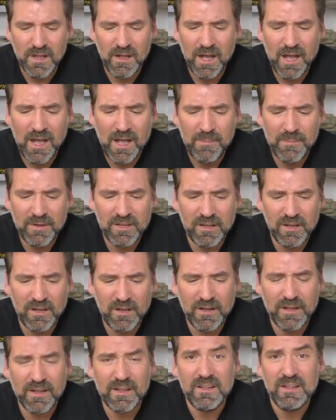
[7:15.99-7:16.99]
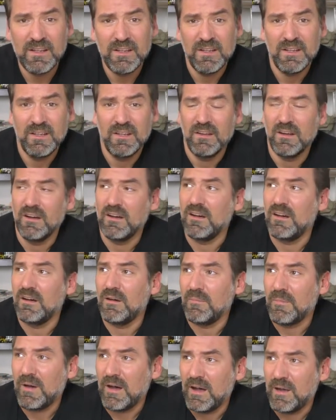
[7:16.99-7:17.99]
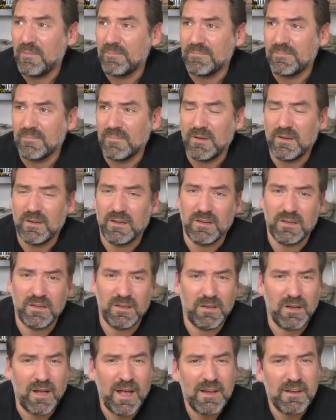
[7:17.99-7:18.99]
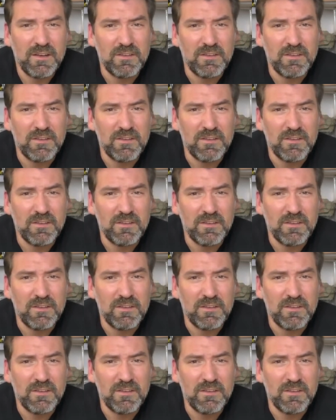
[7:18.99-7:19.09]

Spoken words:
I'm a guy, I